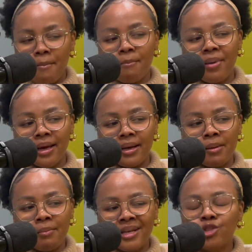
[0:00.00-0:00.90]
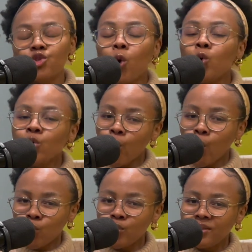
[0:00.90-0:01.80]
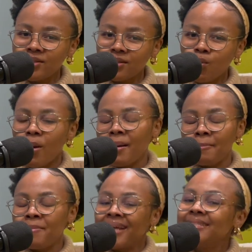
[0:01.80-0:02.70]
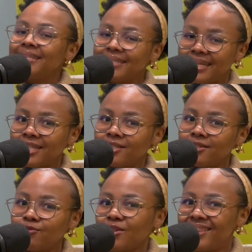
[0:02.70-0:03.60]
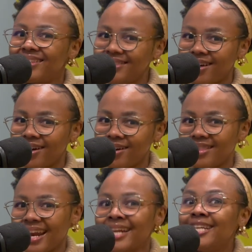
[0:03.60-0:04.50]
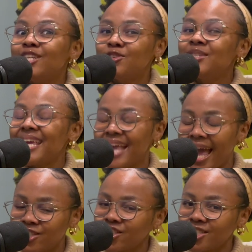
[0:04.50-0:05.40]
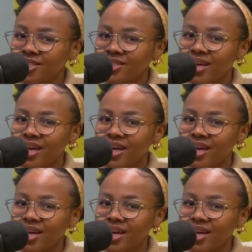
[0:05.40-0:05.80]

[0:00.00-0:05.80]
But my soul knows what my mandate is for this year, that I need to take action.